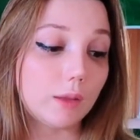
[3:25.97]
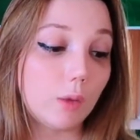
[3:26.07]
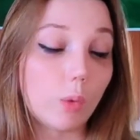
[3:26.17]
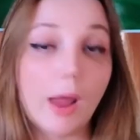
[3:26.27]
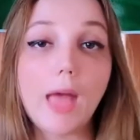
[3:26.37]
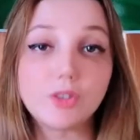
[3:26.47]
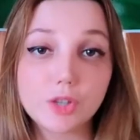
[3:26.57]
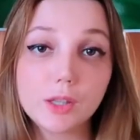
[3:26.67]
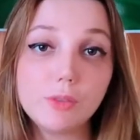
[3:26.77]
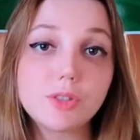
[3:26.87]
or
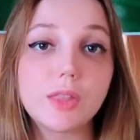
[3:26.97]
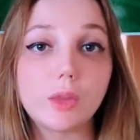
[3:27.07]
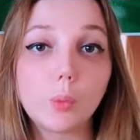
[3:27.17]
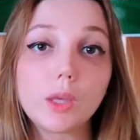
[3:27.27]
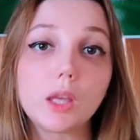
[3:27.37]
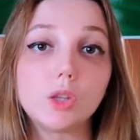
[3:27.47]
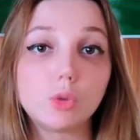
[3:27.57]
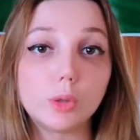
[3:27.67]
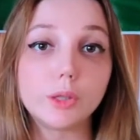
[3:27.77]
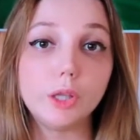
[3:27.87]
adjectives that we can
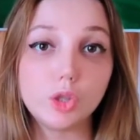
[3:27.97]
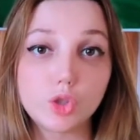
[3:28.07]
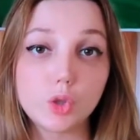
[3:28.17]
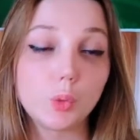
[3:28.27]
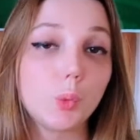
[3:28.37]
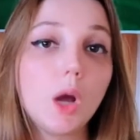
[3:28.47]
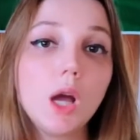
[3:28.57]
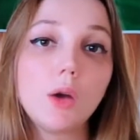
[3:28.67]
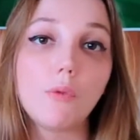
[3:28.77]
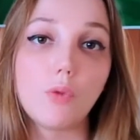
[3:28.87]
turn into
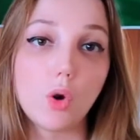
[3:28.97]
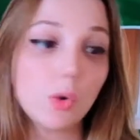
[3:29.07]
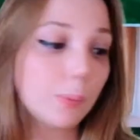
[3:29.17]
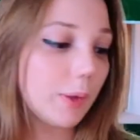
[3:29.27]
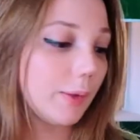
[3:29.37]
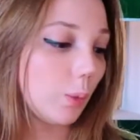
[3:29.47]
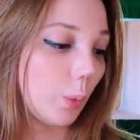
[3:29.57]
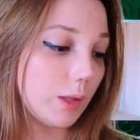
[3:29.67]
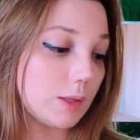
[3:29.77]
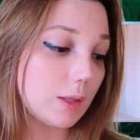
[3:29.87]
verb
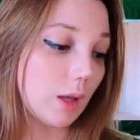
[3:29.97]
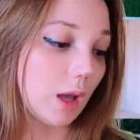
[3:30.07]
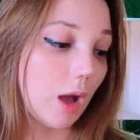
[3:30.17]
with